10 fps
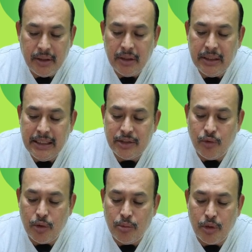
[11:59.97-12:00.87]
is
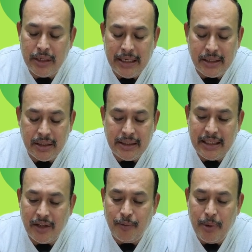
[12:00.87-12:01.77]
one more date. Date
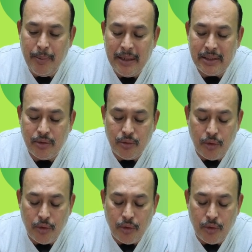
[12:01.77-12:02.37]
of payment is one